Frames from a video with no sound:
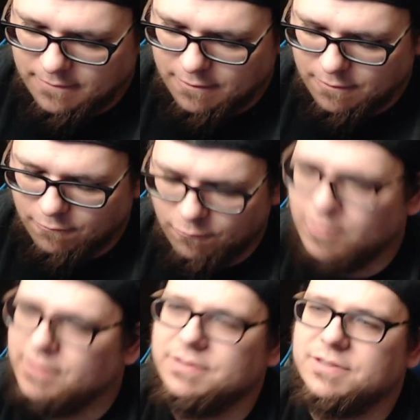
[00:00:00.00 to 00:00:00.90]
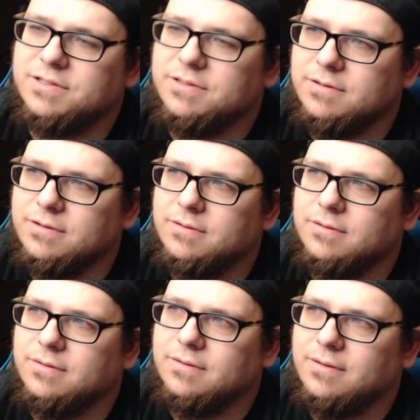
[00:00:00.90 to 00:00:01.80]
was
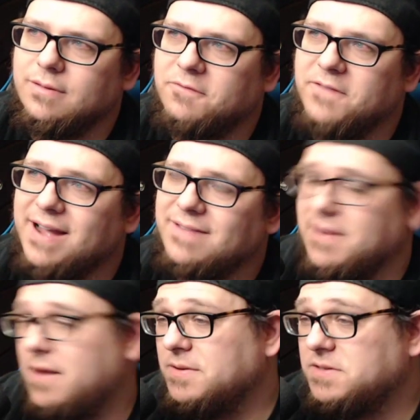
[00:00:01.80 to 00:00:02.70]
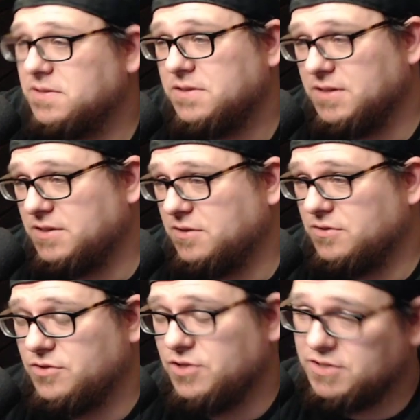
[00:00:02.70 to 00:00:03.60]
the fact that Nemesis
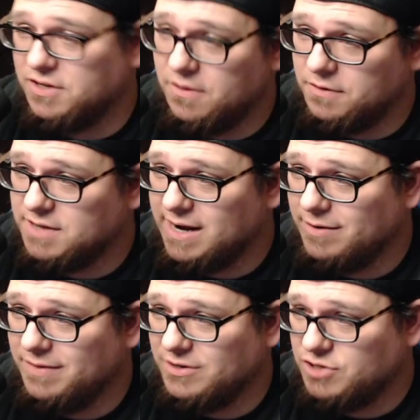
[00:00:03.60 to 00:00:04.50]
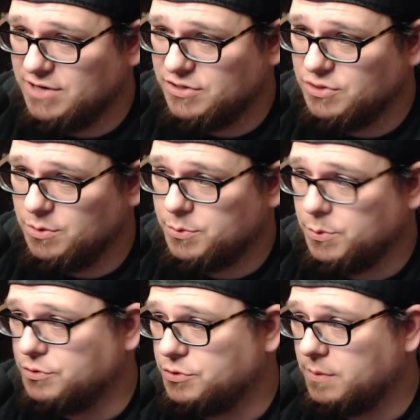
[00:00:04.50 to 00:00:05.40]
isn't just another tyrant that chases you and
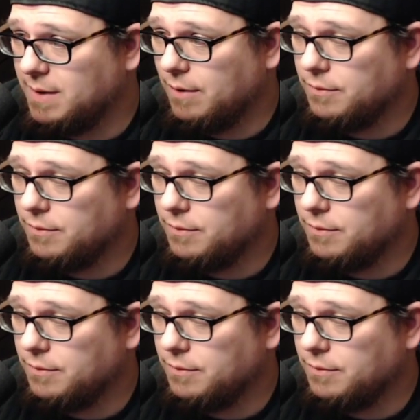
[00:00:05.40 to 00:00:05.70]
throws you around.